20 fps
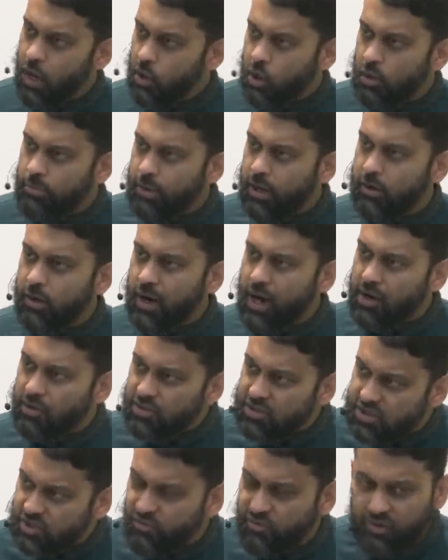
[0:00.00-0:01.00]
No matter how
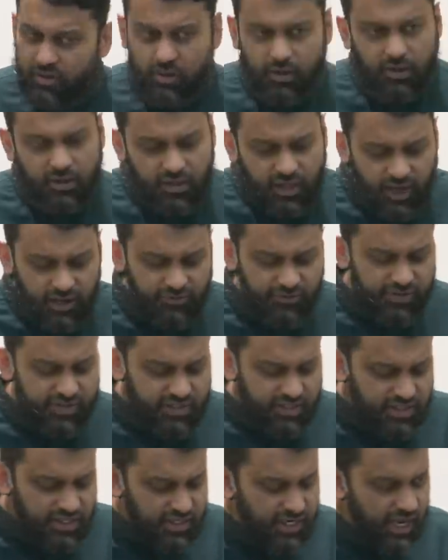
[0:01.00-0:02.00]
difficult life
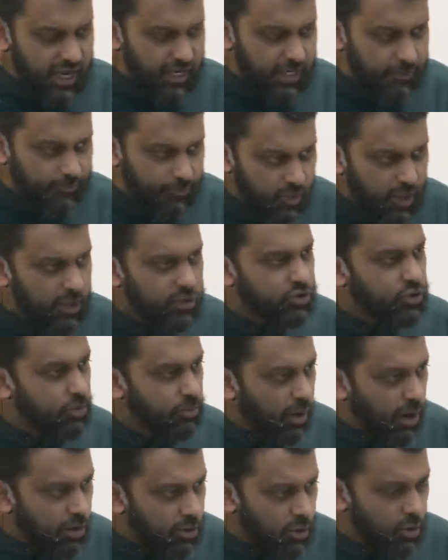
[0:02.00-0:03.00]
is today,
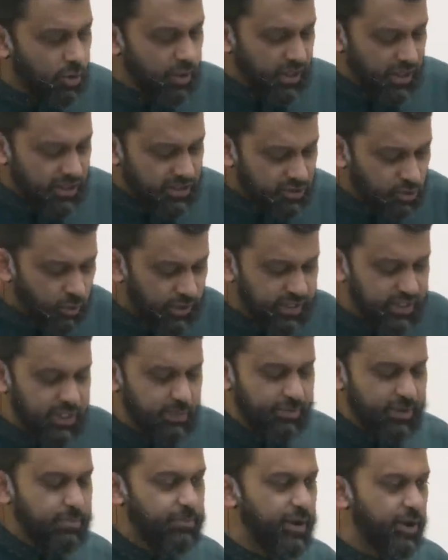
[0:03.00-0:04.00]
tomorrow it's going to
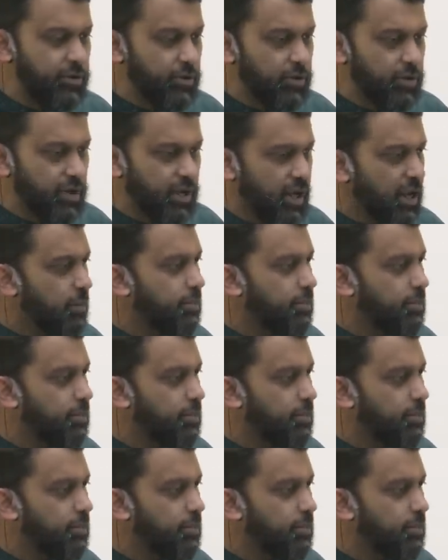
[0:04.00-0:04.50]
be better.